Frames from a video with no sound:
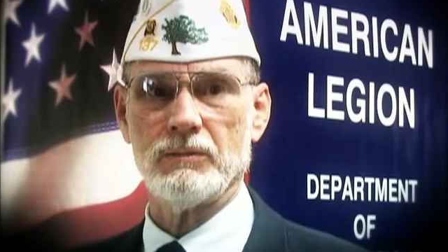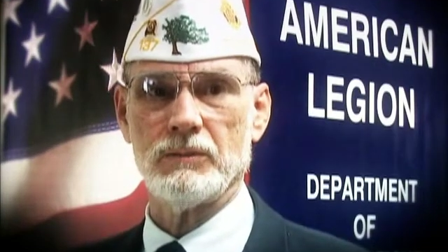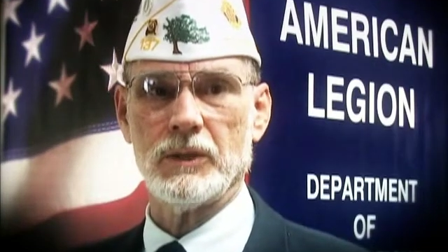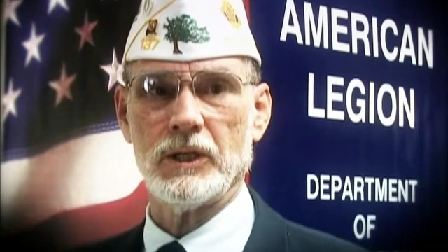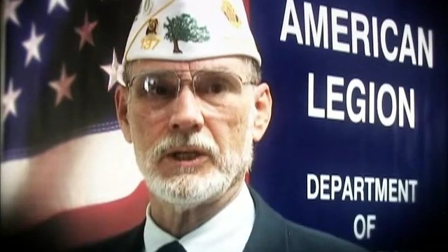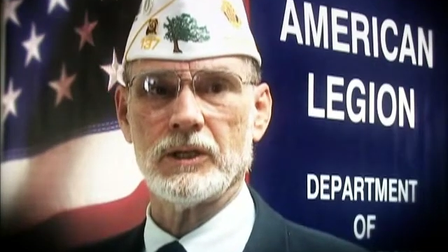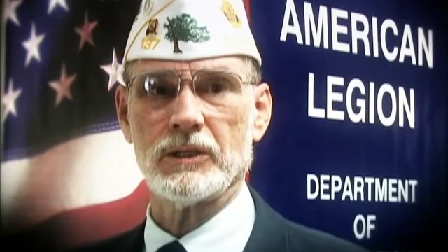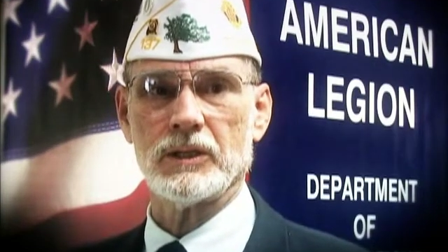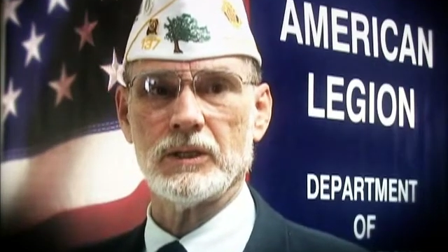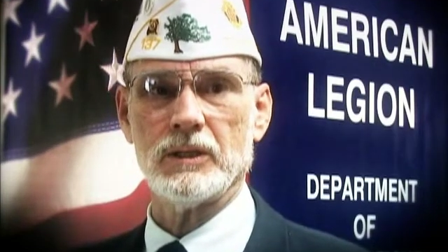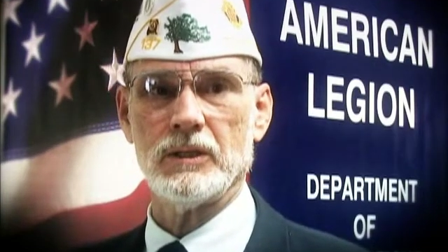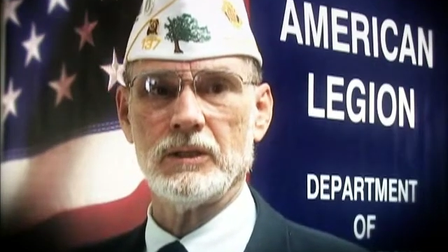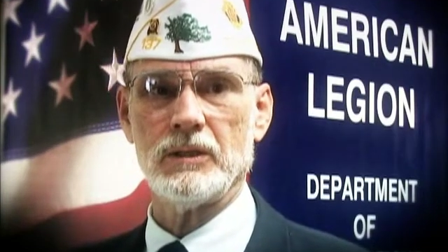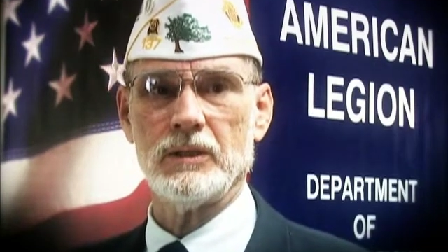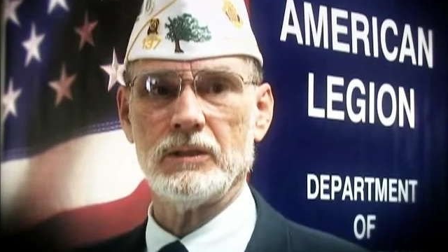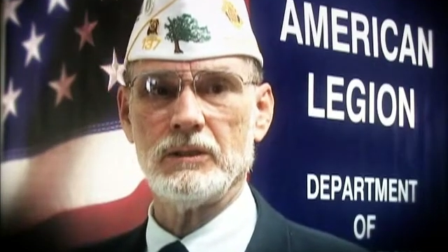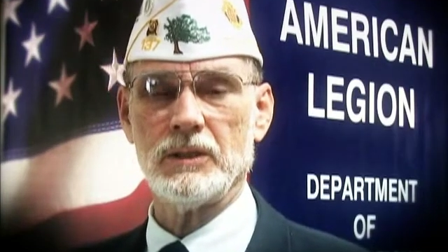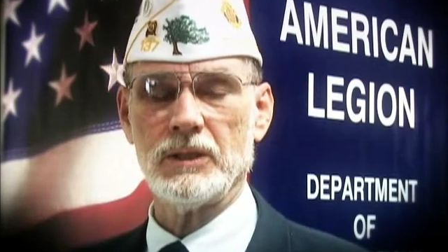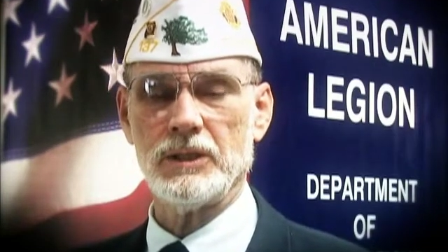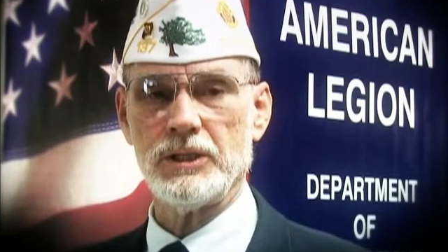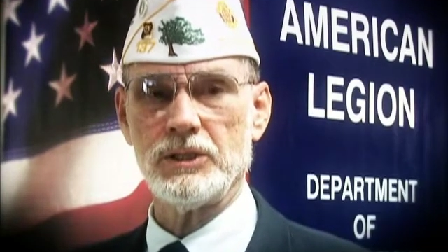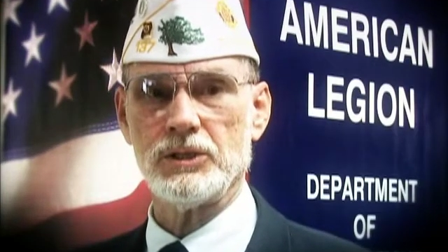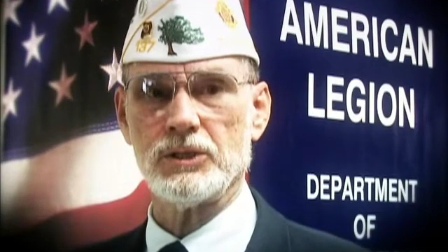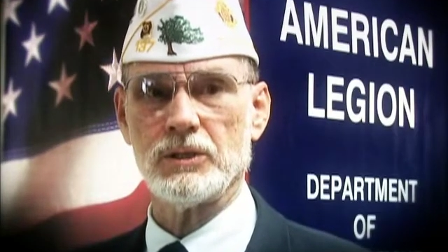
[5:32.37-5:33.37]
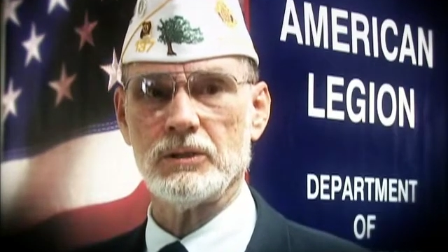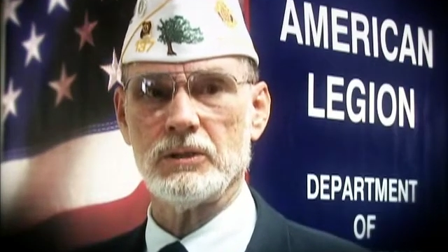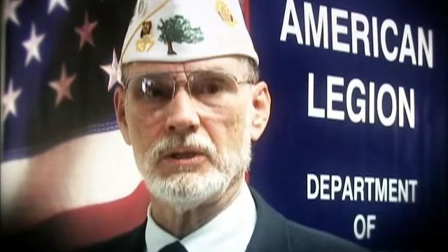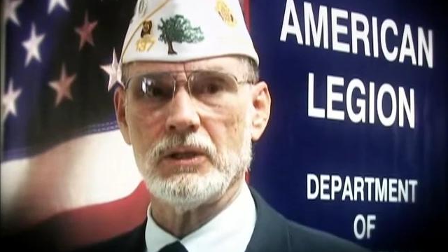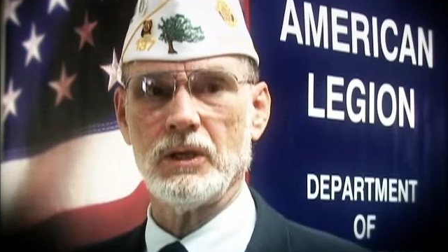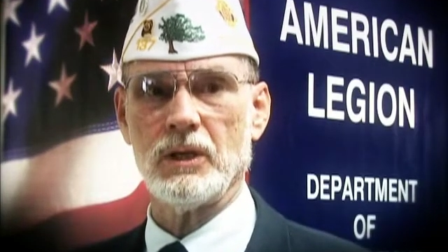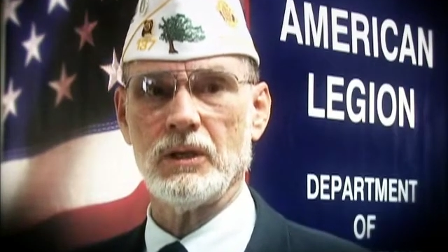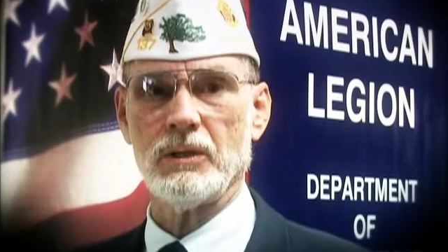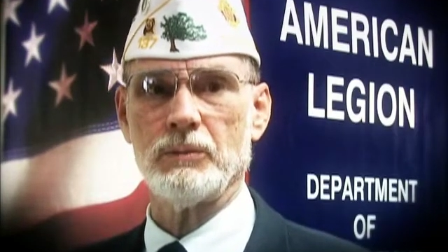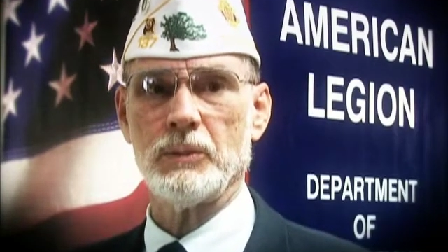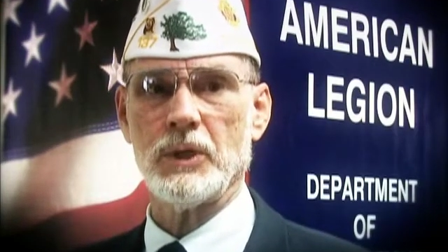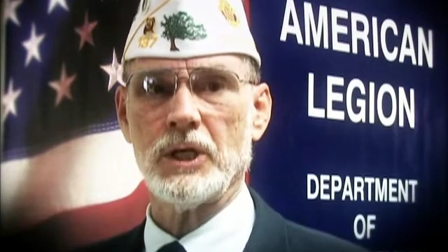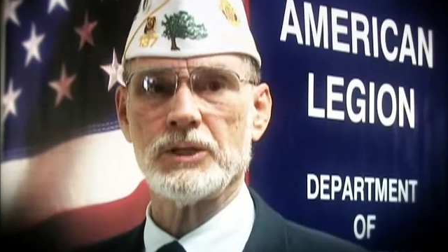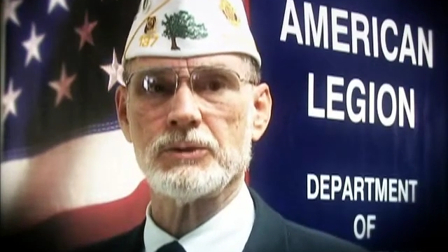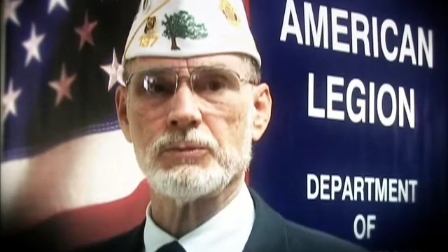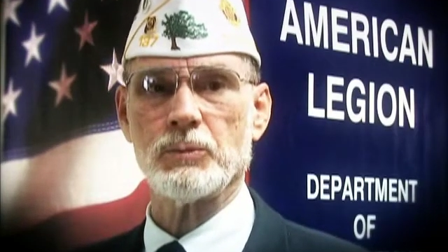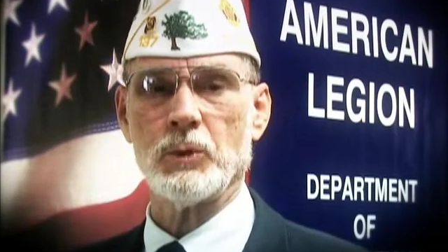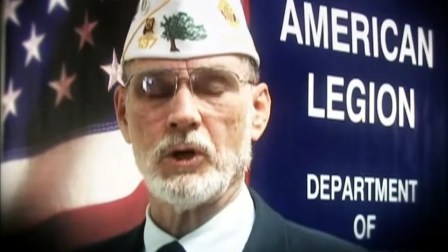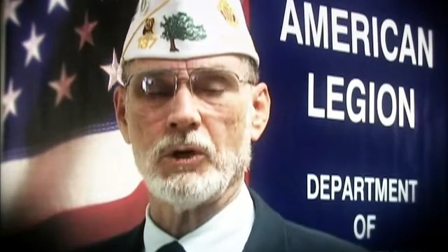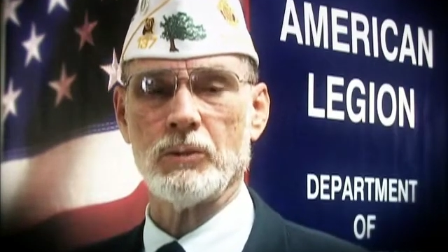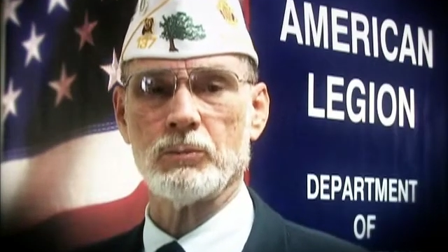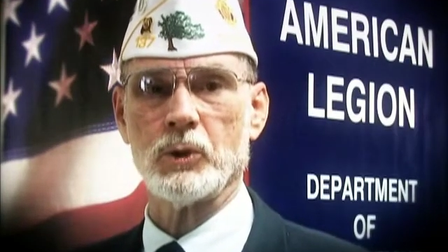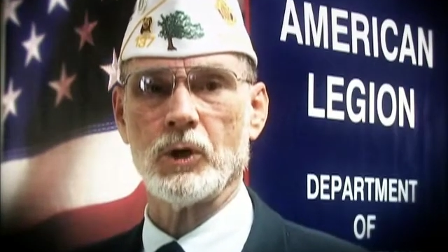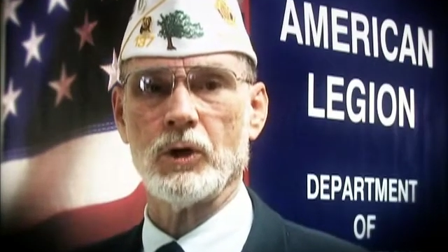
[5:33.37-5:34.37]
American Legion
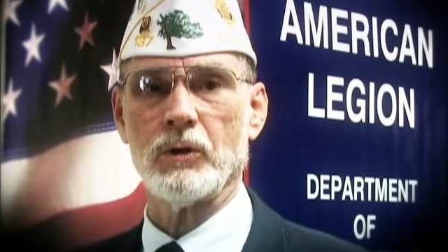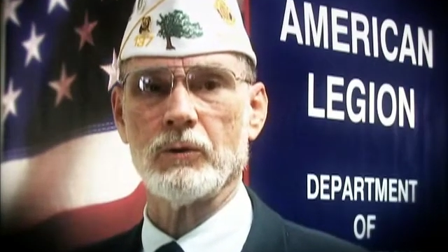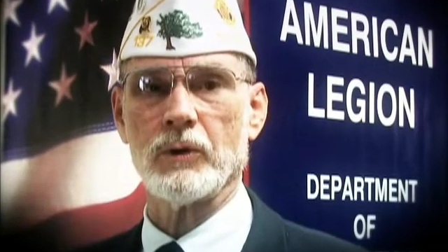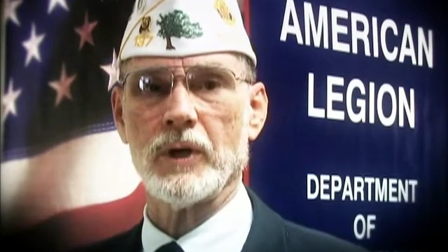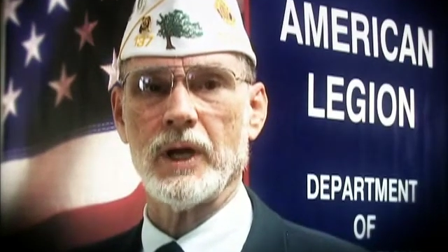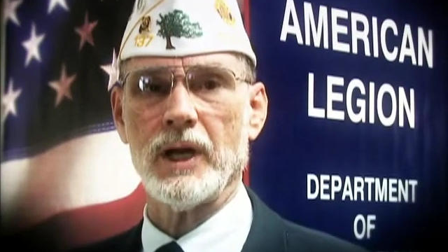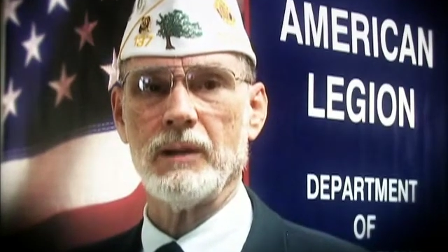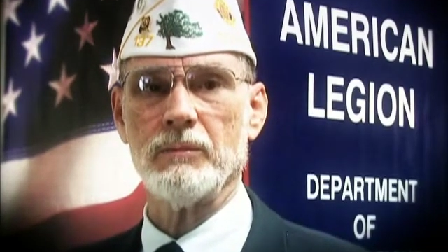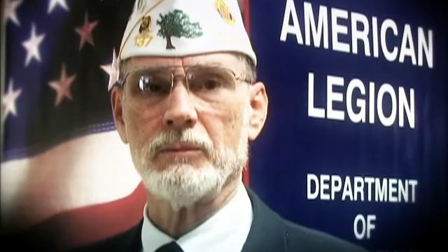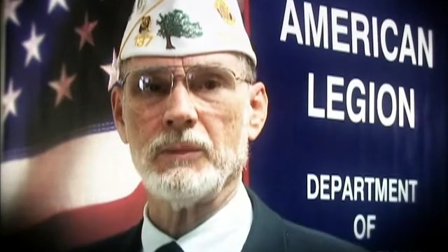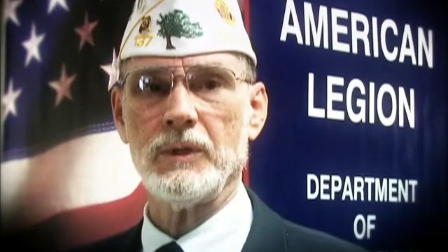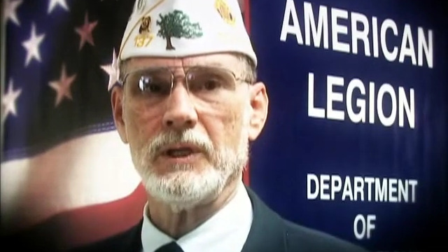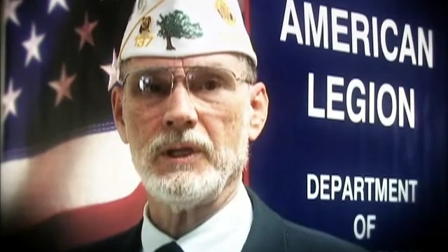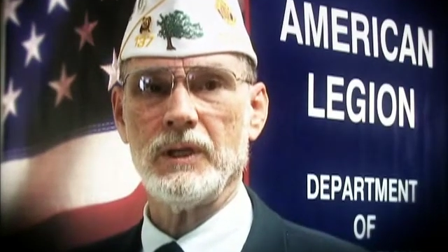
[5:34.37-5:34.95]
baseball program,